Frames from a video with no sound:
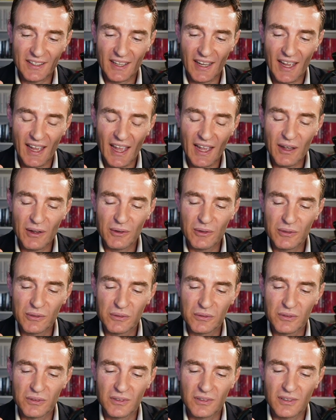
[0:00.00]

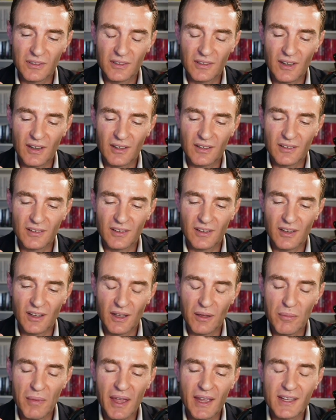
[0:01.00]
How
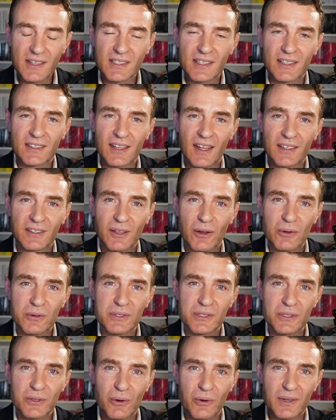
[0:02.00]
amazing that
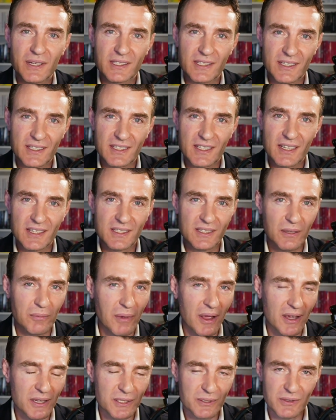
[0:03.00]
those stories exist the
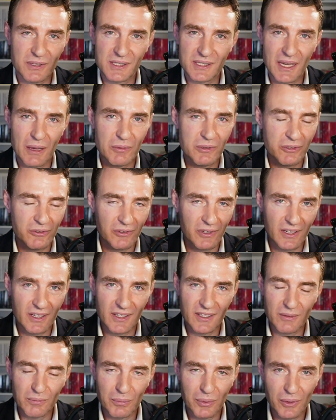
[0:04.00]
master and his
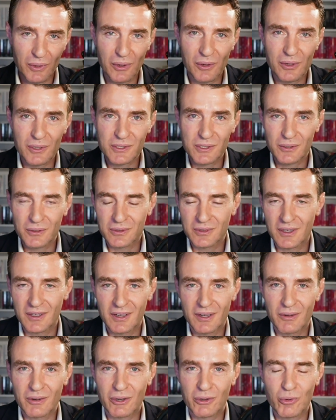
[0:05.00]
emissary but also the
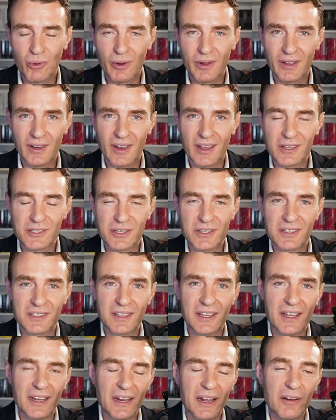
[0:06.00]
iroquois legend
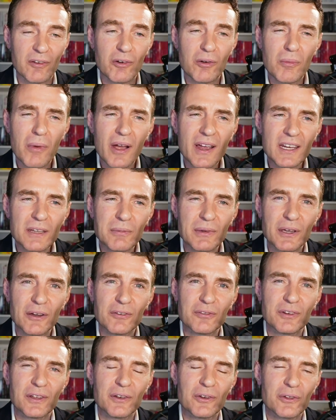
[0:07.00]
and it reminded me
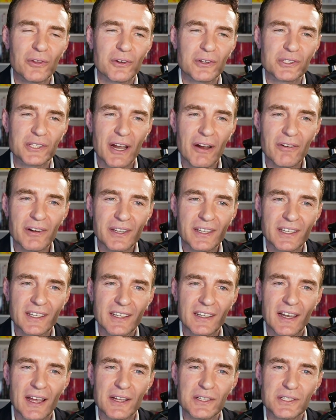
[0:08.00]
of another
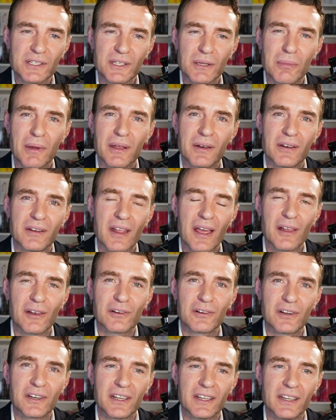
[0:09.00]
cherokee legend about an
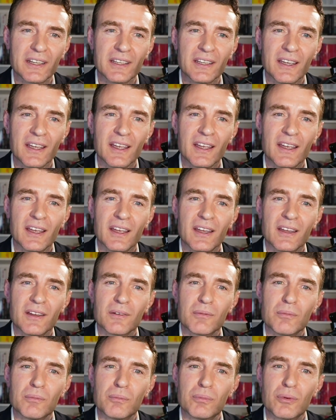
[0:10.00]
elderly
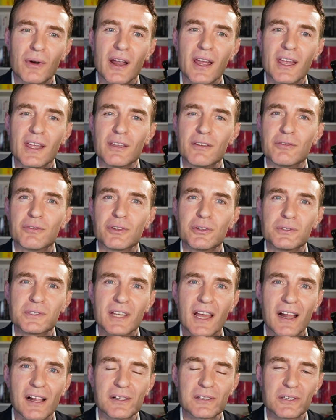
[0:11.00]
brave who
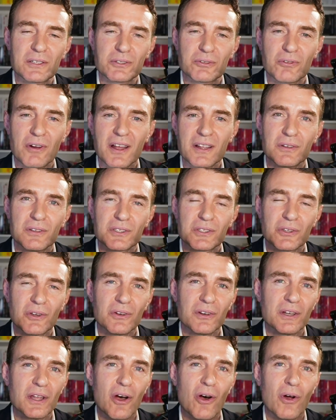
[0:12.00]
tells his
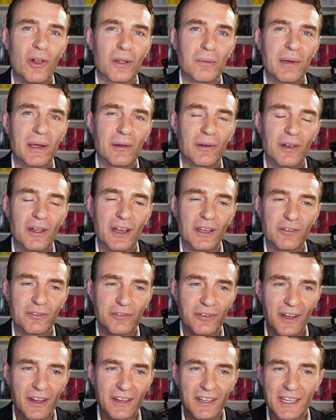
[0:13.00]
grandson all about
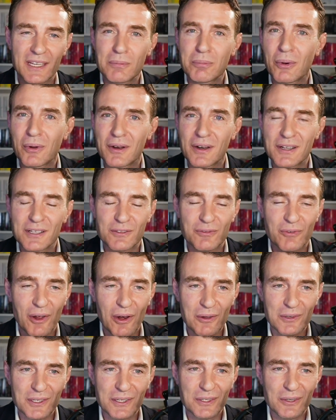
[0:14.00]
life and he put it as
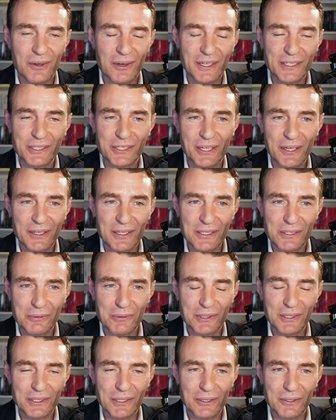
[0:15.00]
follows i thought i'd share this
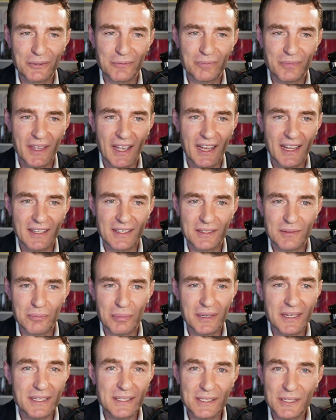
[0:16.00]
with you and
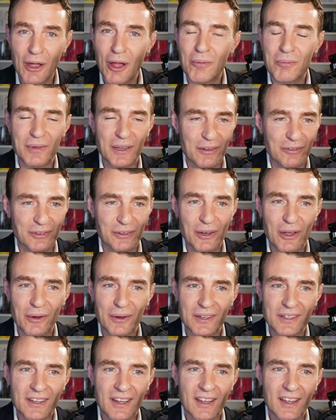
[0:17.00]
please stop me if you know it